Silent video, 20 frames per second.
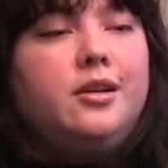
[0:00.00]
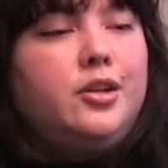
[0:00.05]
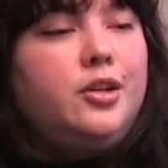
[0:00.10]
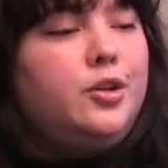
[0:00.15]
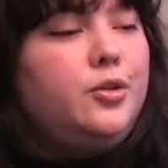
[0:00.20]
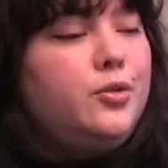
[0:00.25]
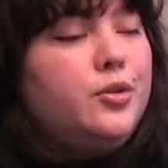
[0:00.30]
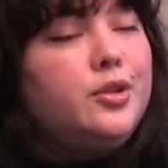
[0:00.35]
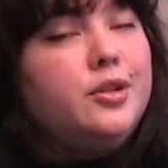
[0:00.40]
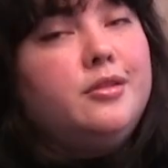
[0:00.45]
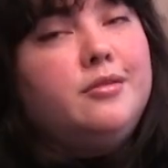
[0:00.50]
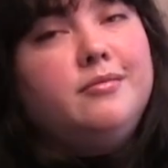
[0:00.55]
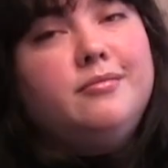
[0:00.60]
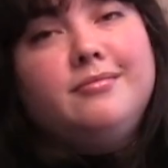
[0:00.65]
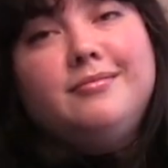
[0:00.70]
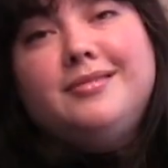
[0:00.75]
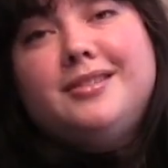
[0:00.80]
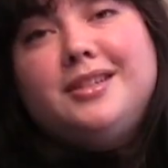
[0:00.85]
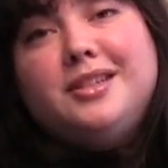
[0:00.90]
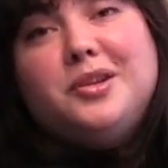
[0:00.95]

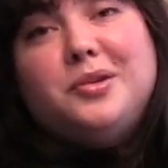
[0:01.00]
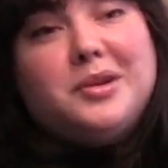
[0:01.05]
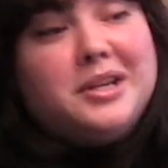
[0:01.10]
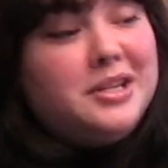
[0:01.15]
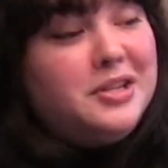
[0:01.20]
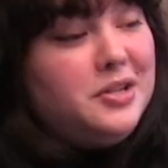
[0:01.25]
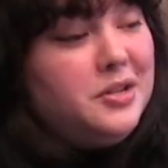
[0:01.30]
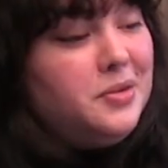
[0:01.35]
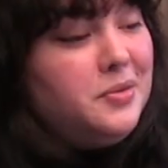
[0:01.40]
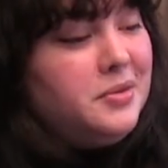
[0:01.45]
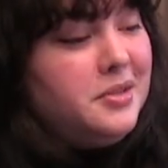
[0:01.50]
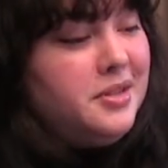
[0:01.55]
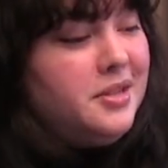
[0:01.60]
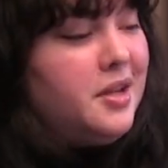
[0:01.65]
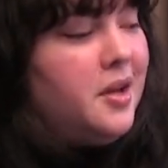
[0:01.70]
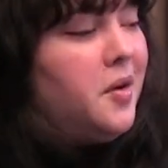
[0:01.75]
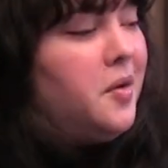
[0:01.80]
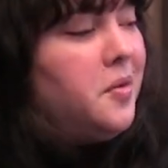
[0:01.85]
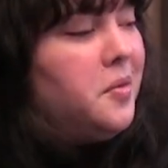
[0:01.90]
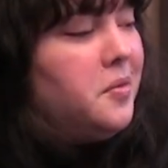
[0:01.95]
you can do
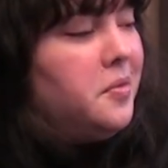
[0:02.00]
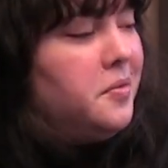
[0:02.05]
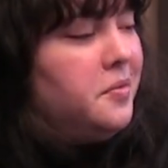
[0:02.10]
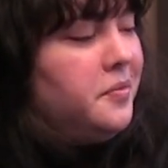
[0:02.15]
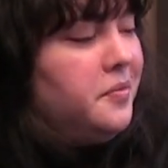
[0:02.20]
so.